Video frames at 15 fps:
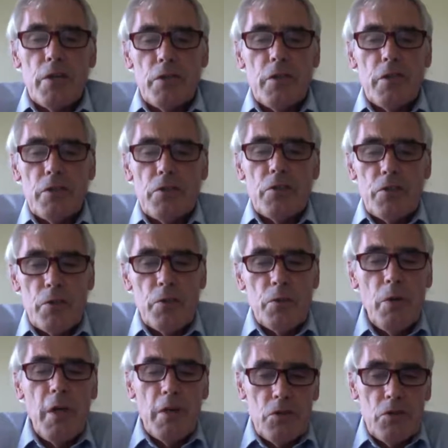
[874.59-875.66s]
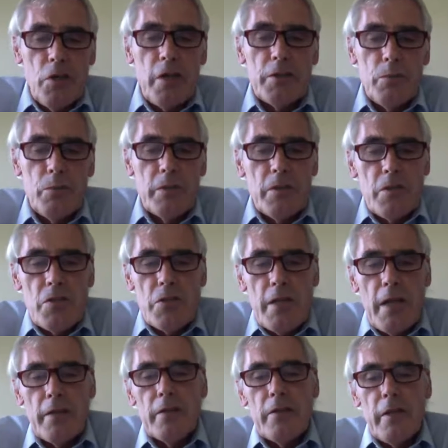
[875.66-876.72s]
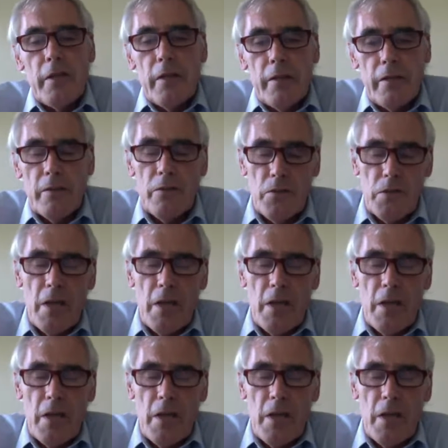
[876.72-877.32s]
is to try to understand things.